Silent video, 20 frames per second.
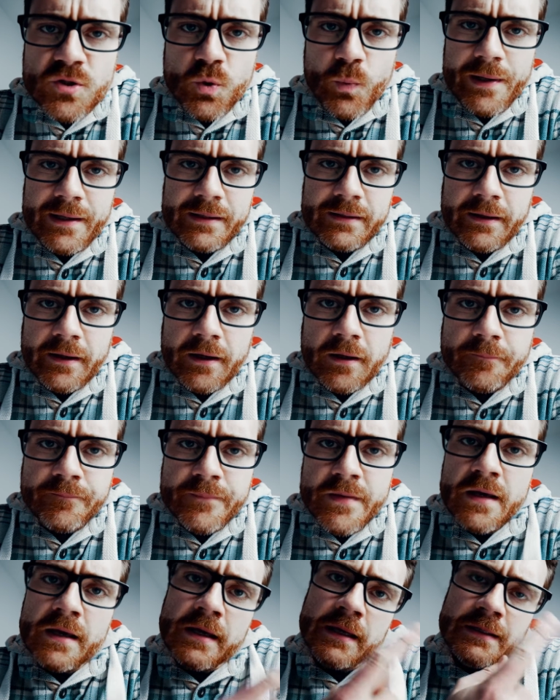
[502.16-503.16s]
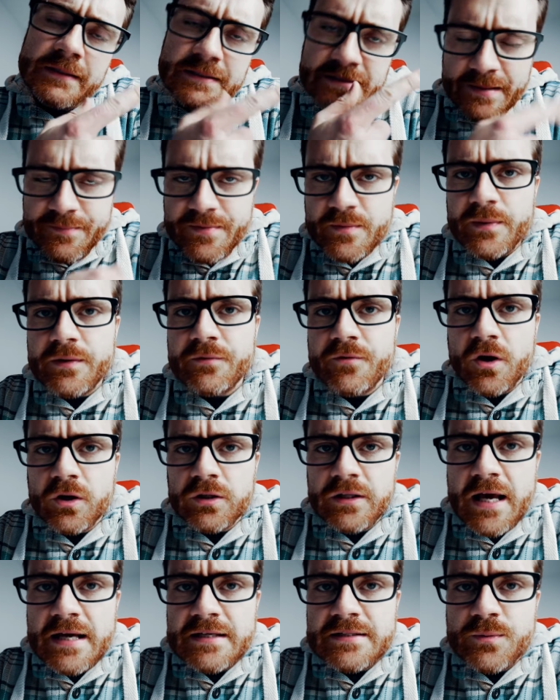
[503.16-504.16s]
it's a week later. Something went
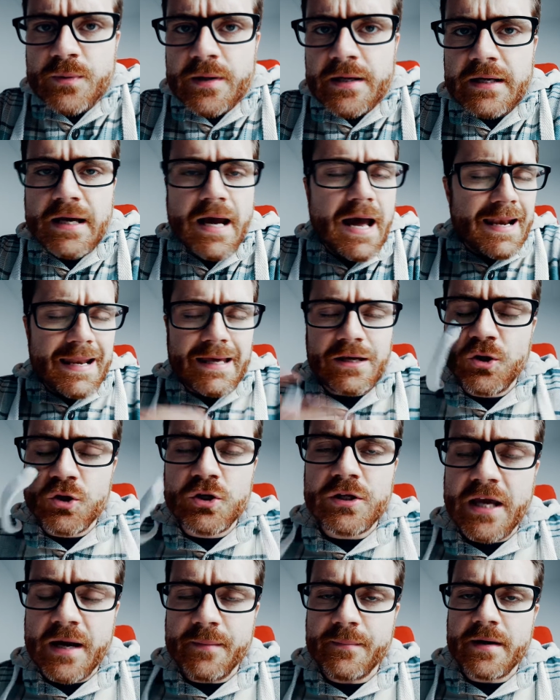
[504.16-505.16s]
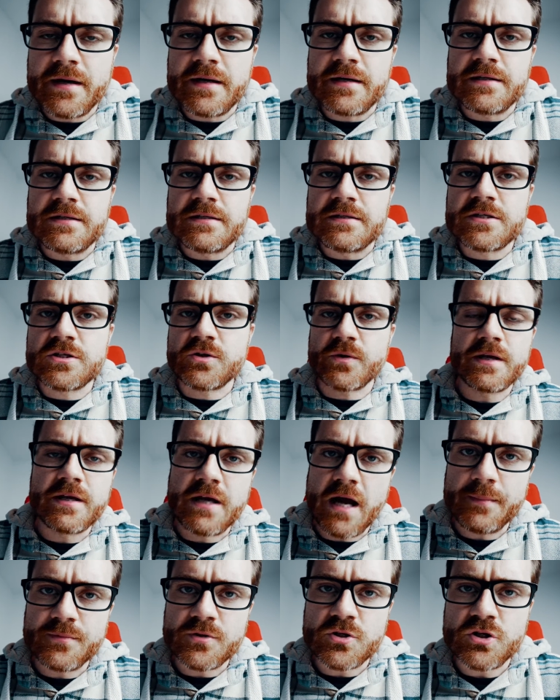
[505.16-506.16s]
wrong last week and I couldn't get my screen
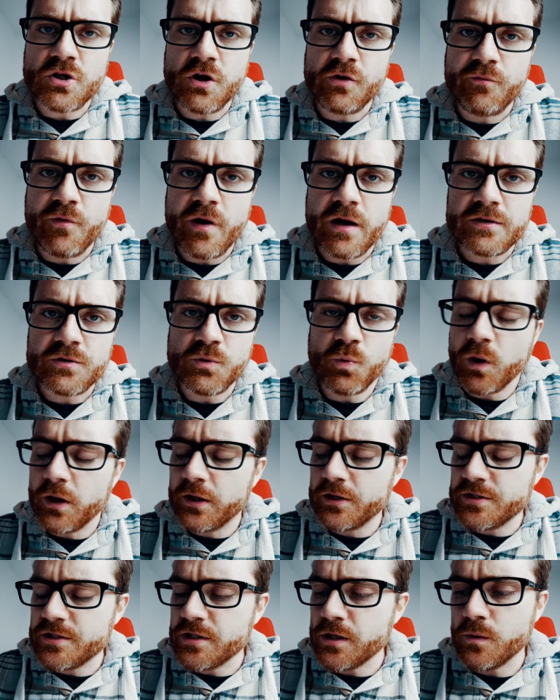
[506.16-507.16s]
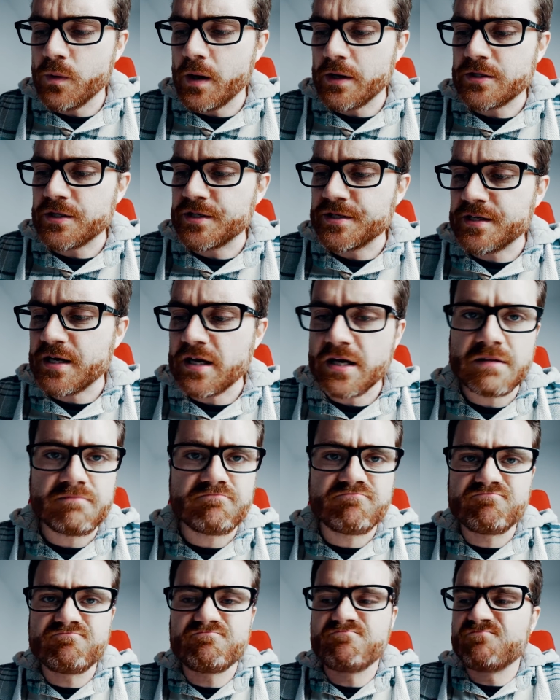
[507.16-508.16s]
capture software to work, so I just
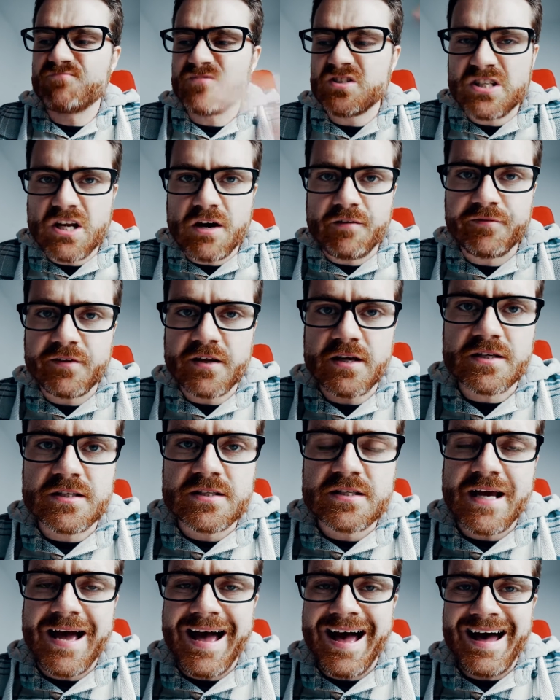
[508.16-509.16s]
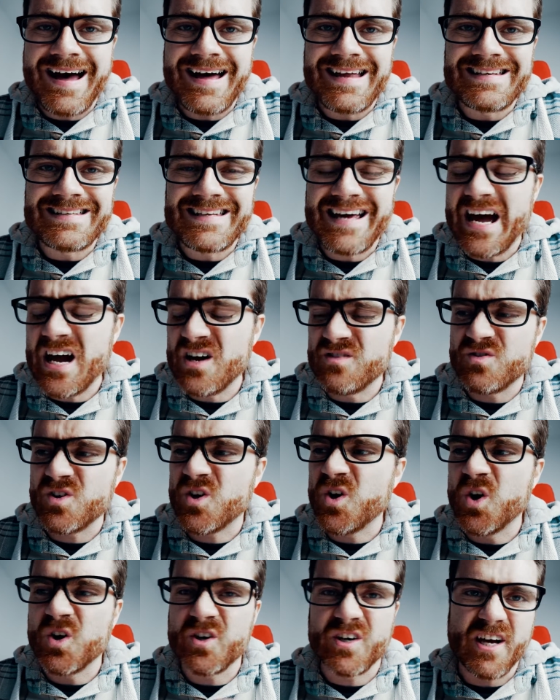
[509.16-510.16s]
said, stuff this, and I
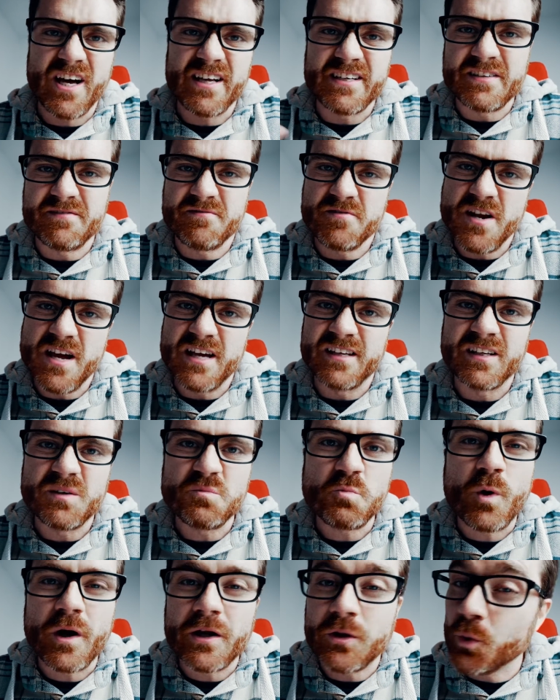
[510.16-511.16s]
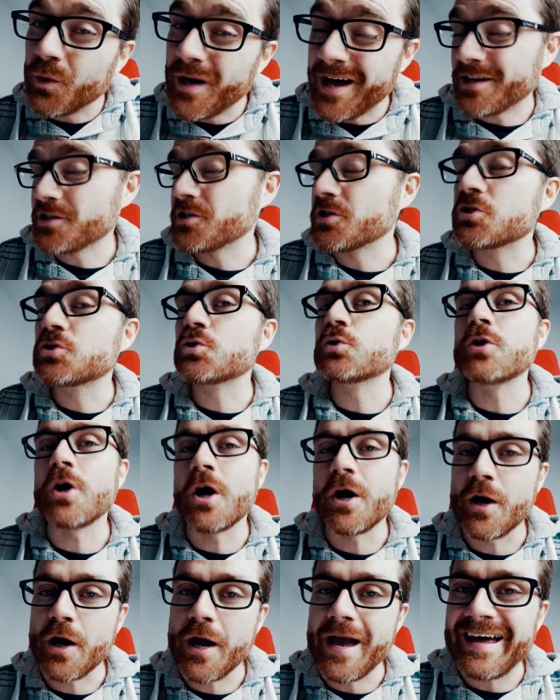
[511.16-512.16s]
recorded a different ending where I don't actually show you
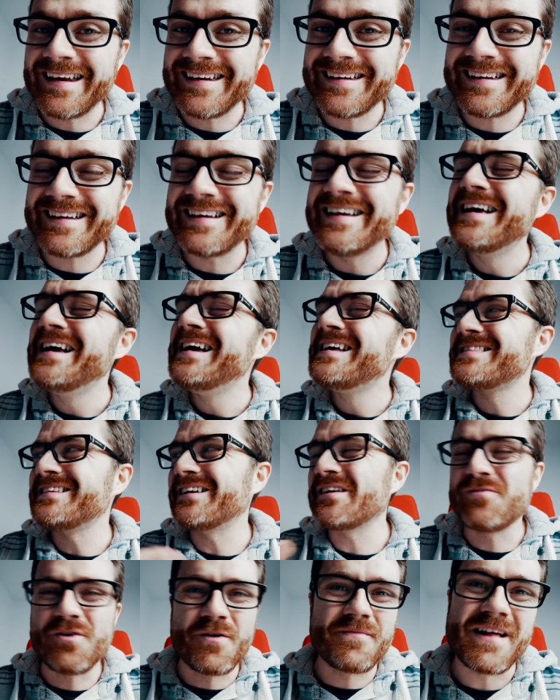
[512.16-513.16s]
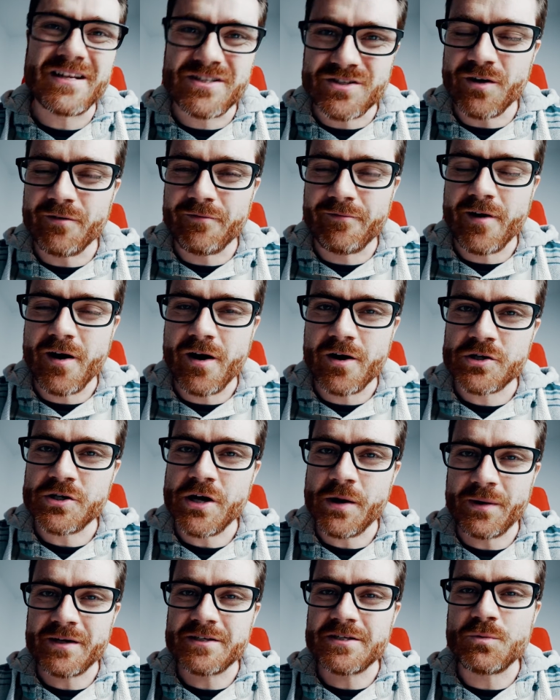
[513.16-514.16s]
how I edit it. And I thought that's not fair,
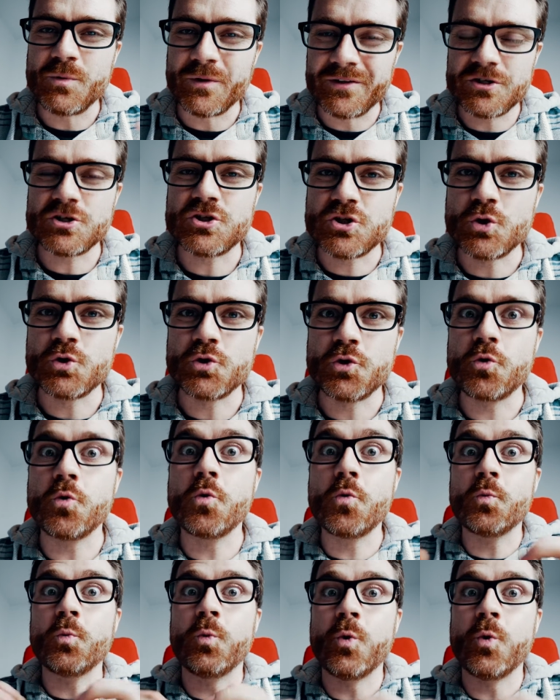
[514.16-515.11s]
so I actually want to show you